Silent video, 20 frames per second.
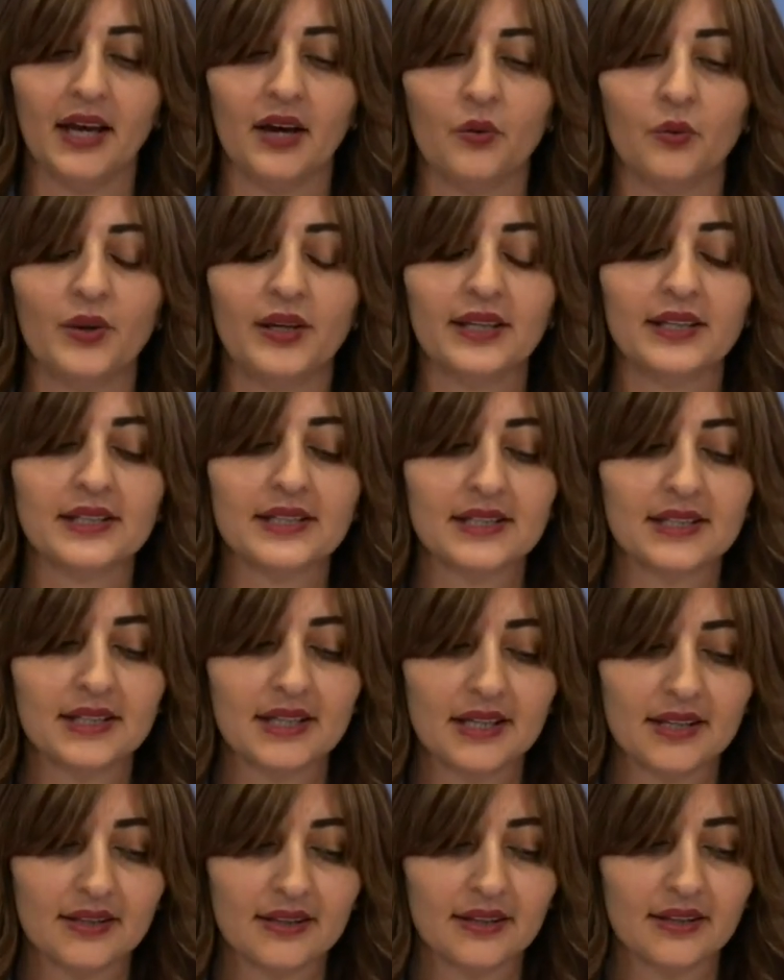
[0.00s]
We can
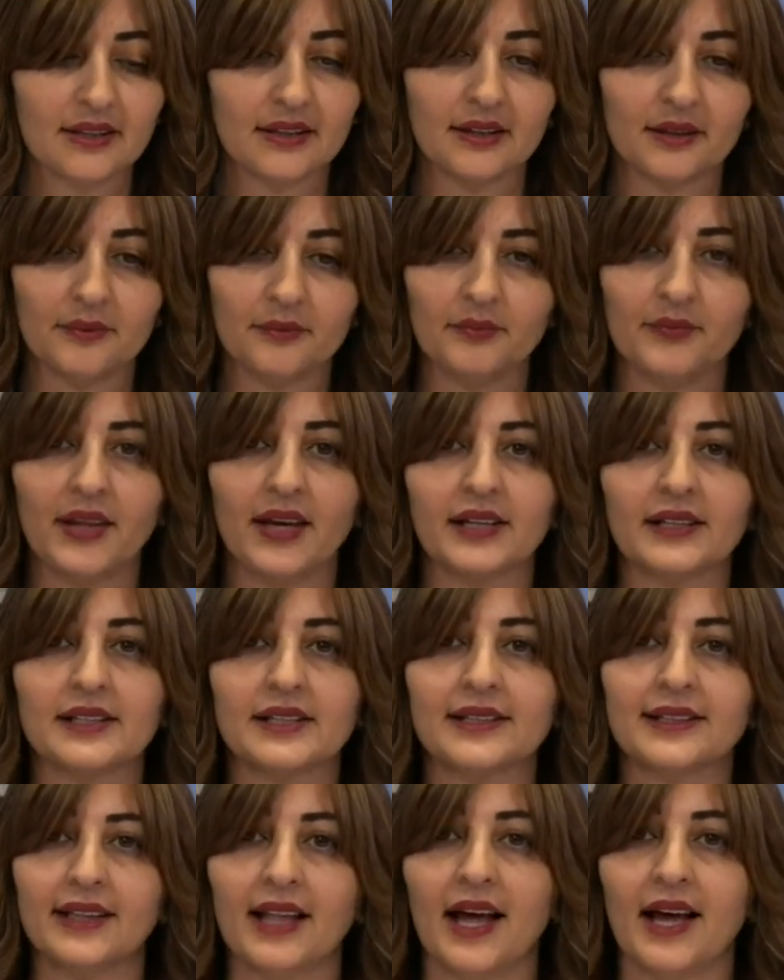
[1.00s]
see in the next
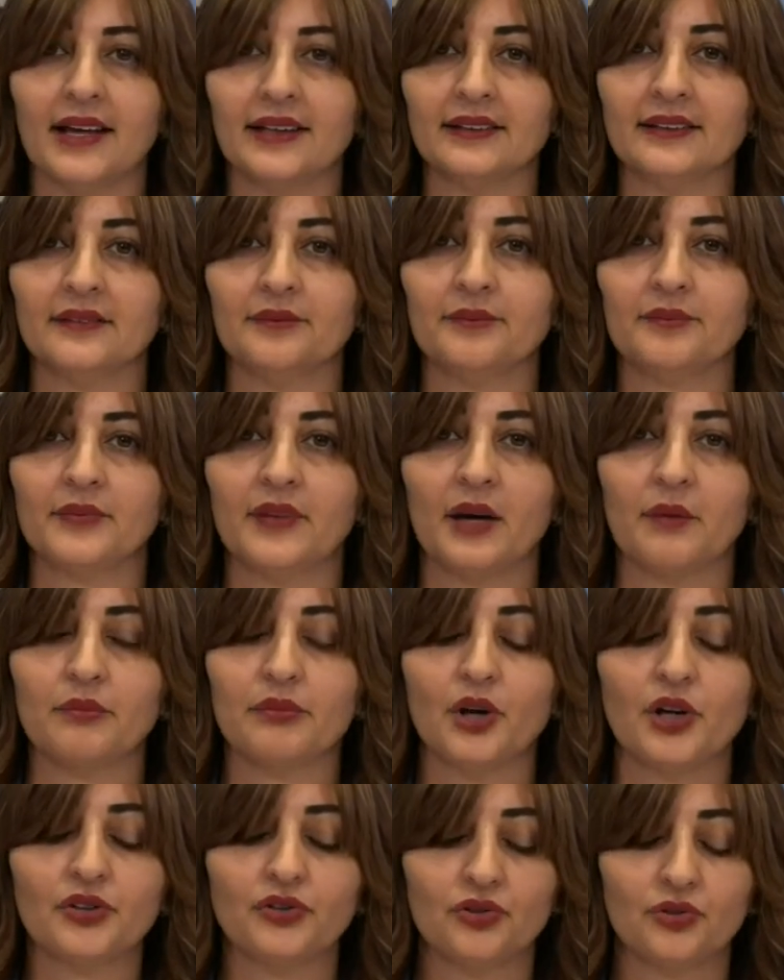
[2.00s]
slide, I
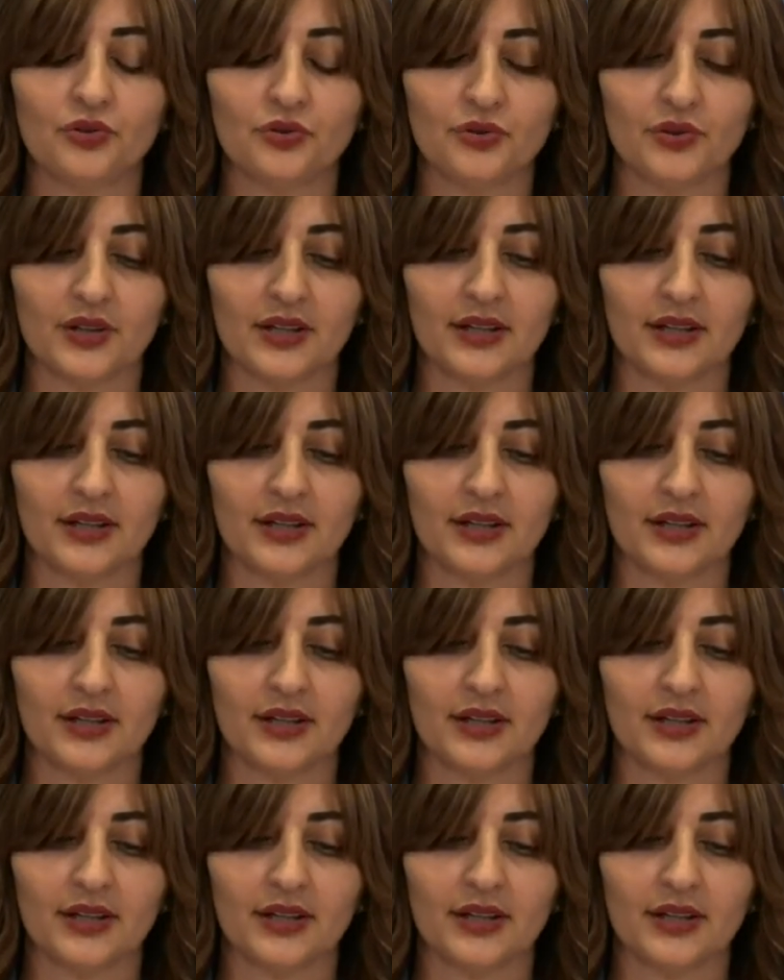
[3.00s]
brought you